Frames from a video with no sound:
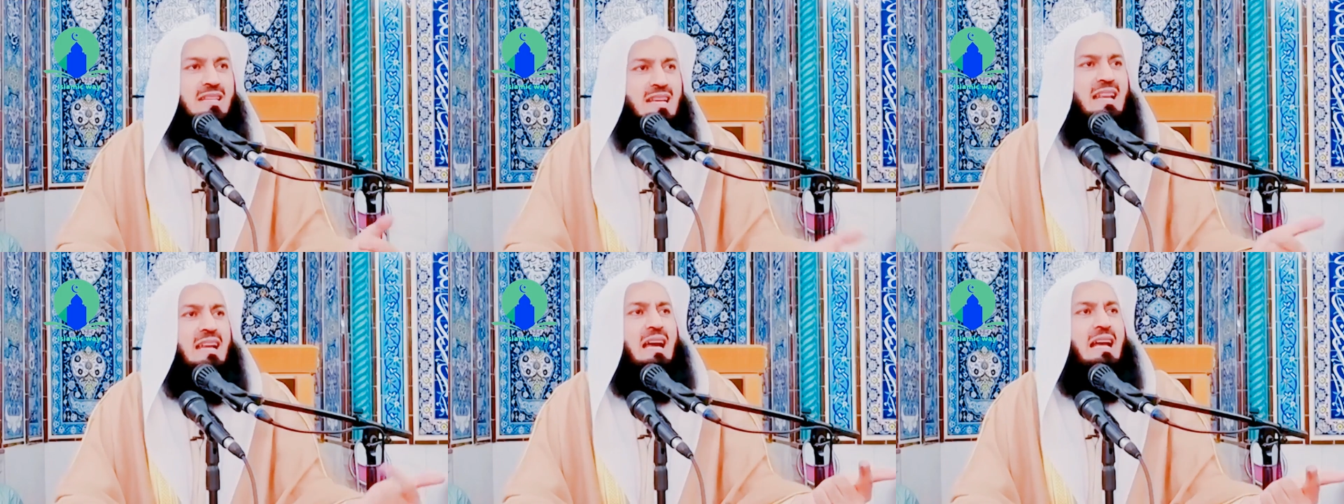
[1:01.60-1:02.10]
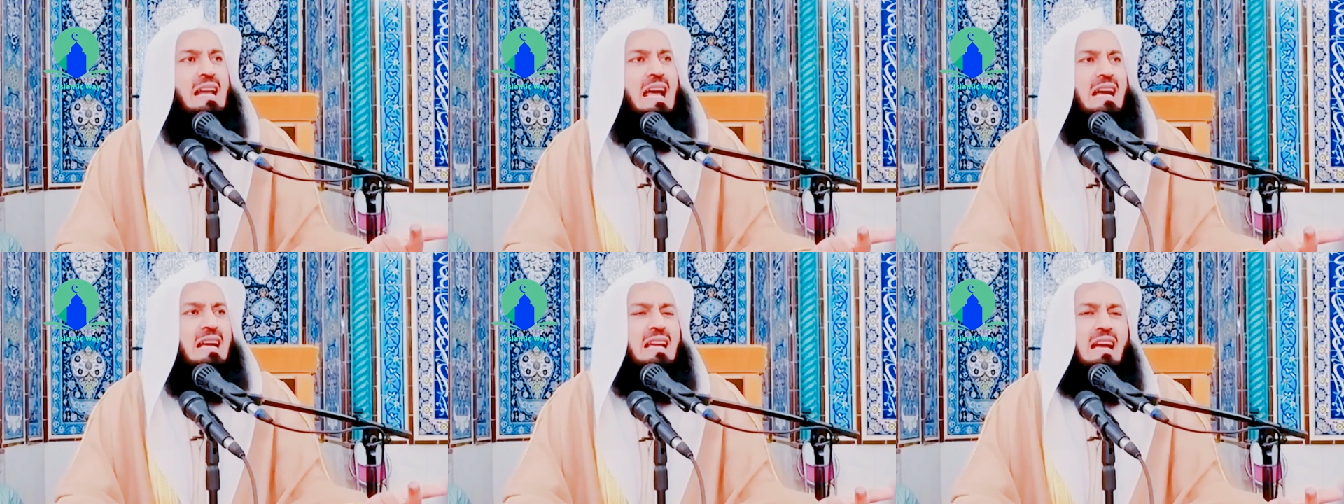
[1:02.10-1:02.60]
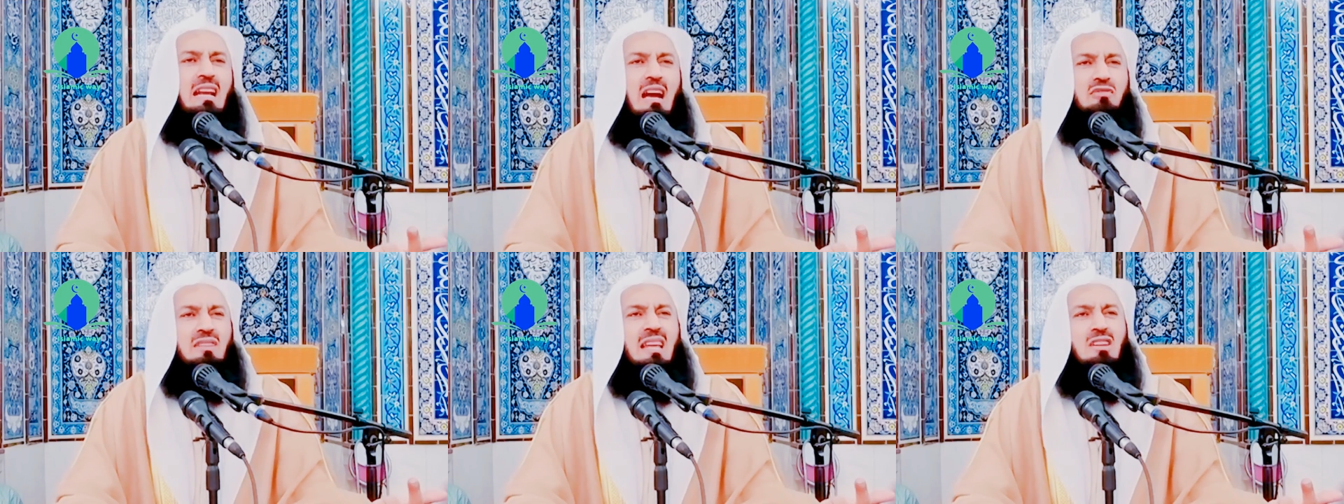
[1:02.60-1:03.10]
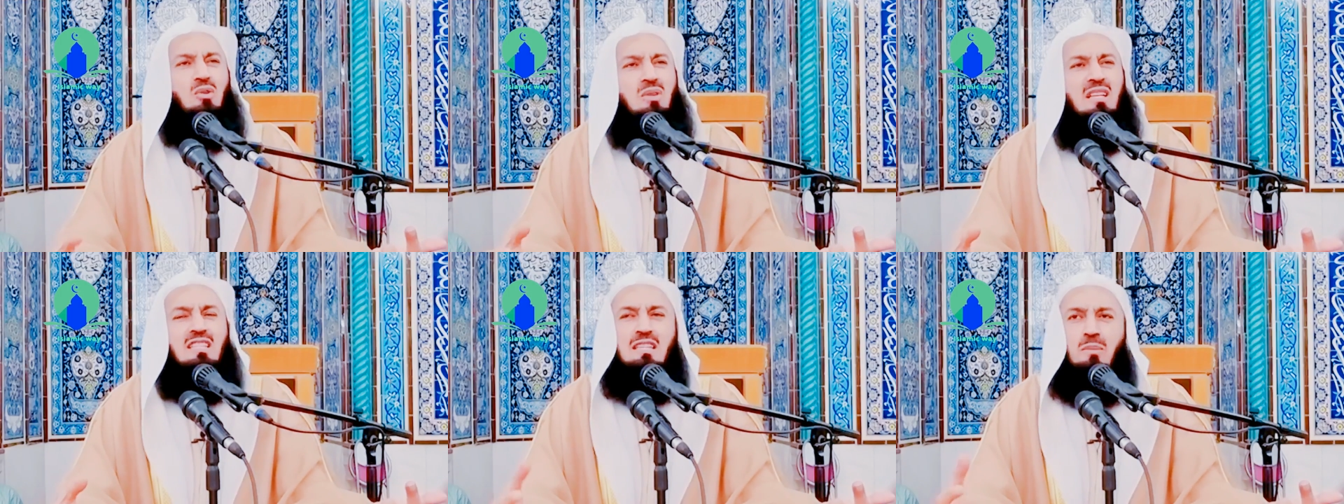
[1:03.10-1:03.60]
You need deen and akhlaq, and after
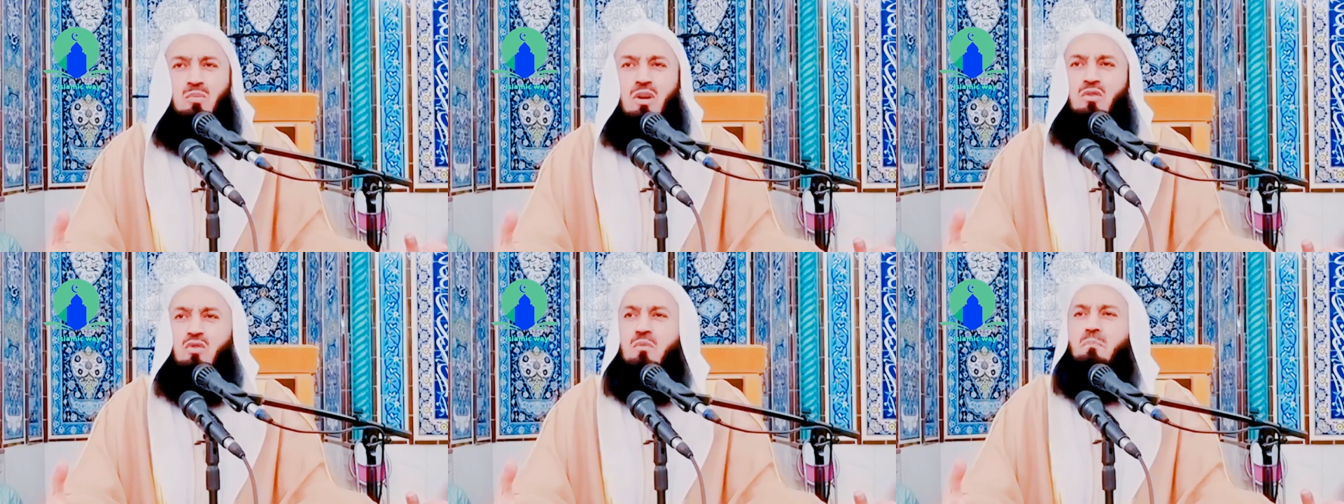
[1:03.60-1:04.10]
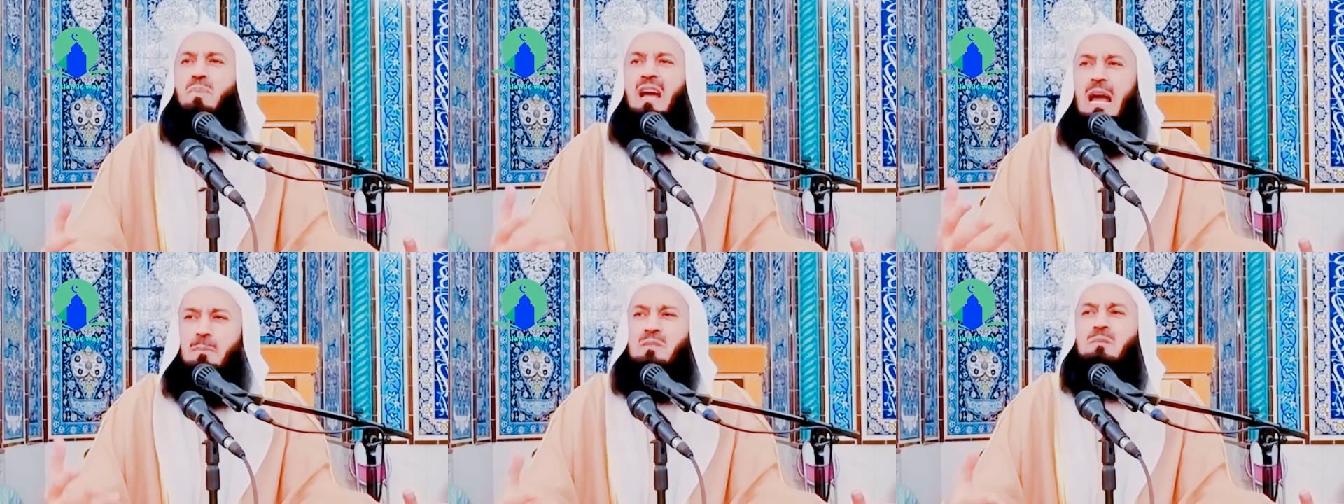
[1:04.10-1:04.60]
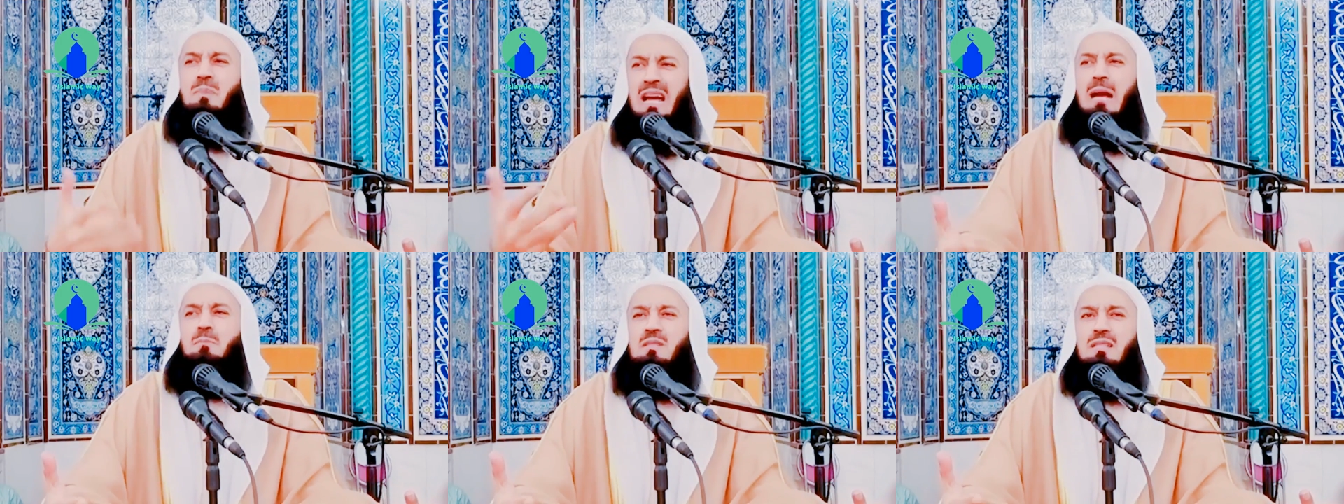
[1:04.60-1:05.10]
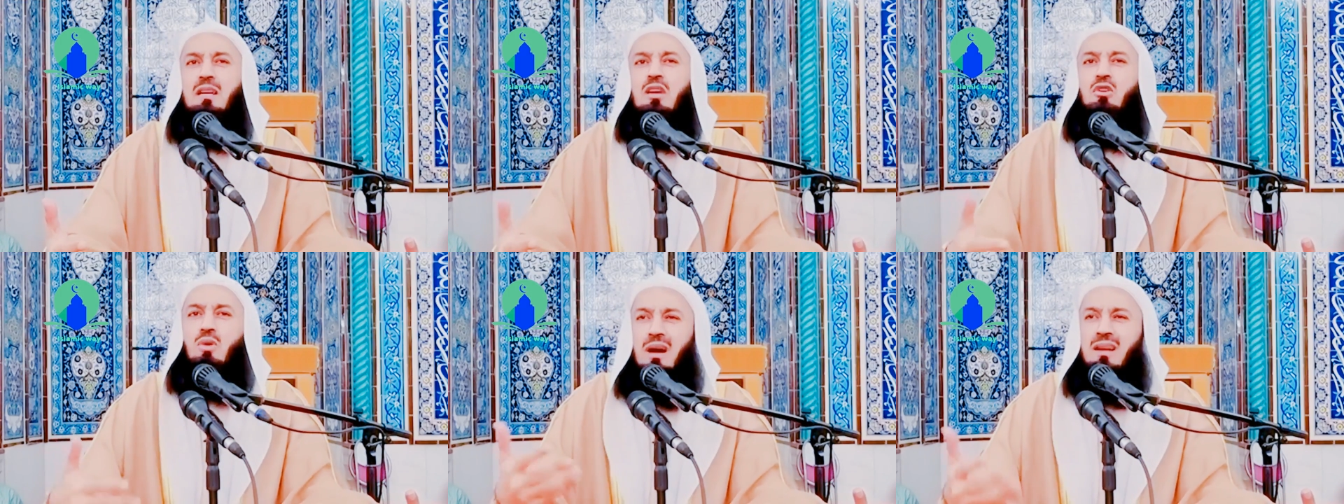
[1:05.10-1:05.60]
that you need someone whom
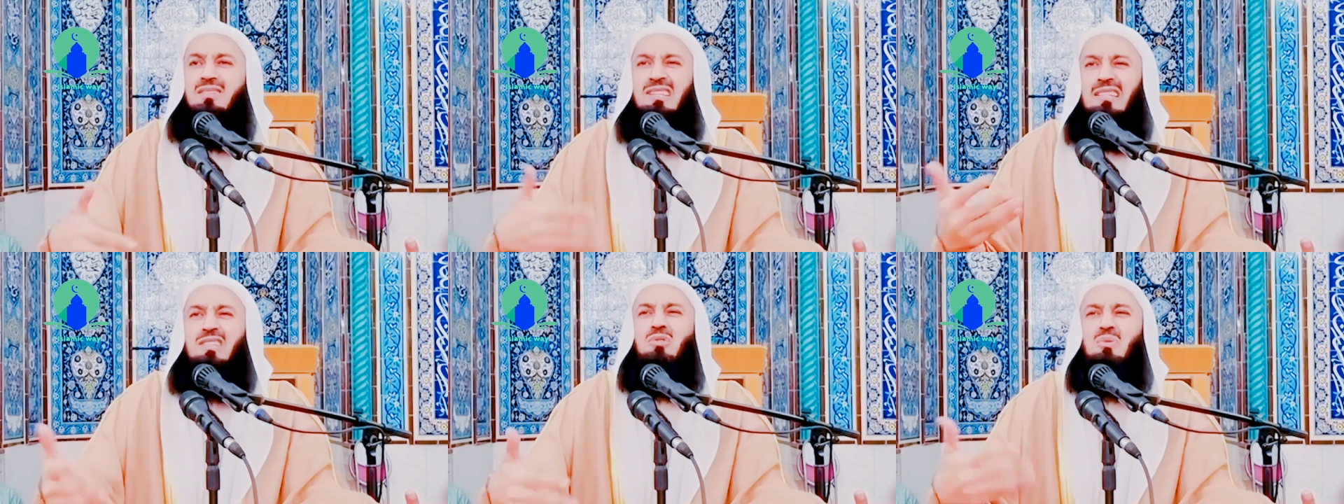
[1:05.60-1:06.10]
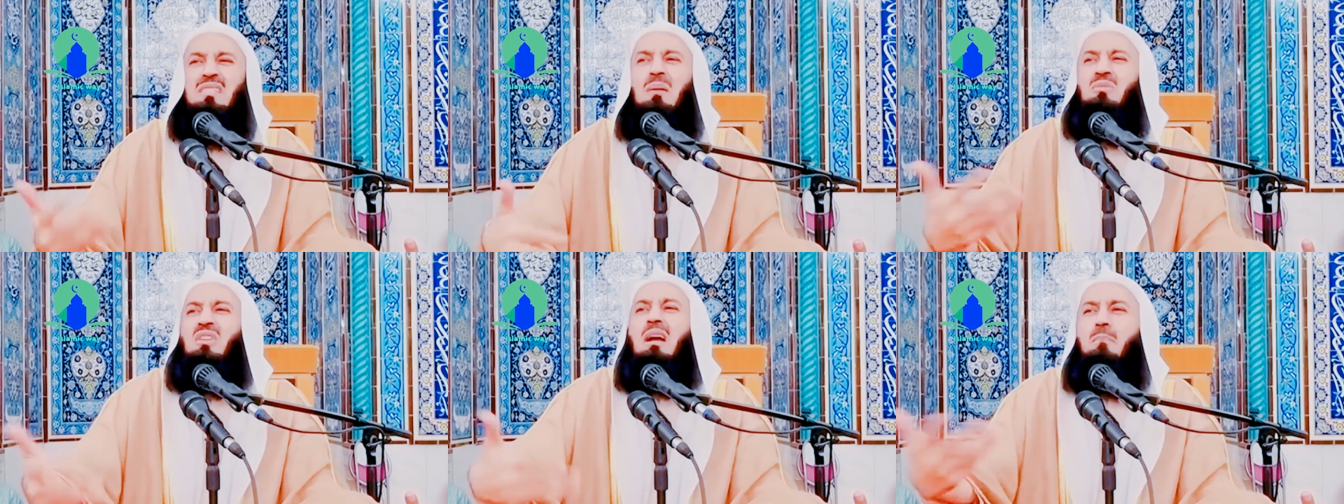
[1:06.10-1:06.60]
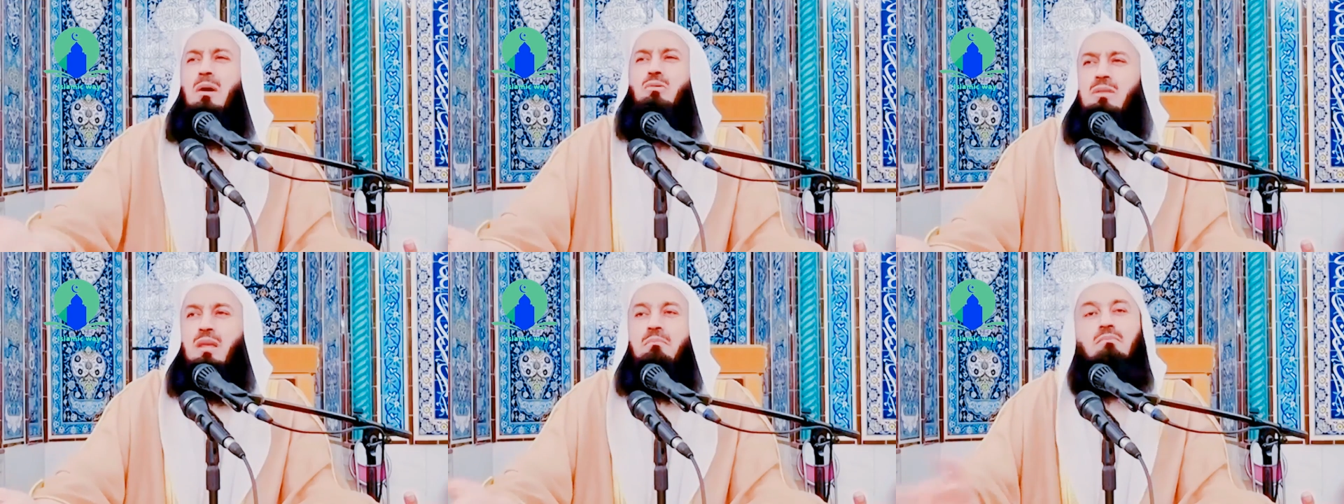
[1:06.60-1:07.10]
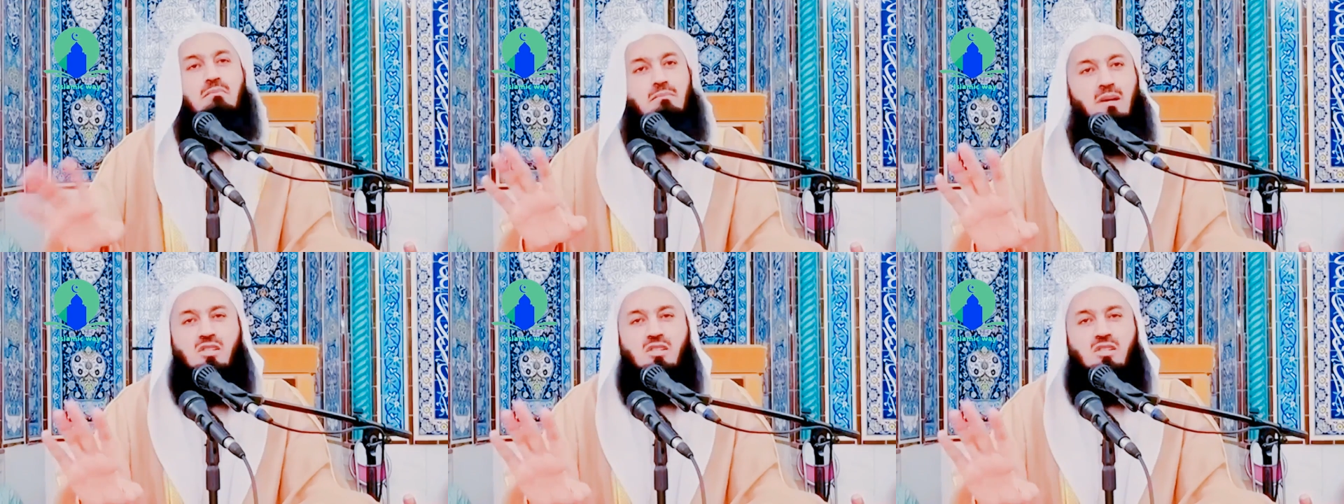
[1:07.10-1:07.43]
perhaps you are attracted to something about them.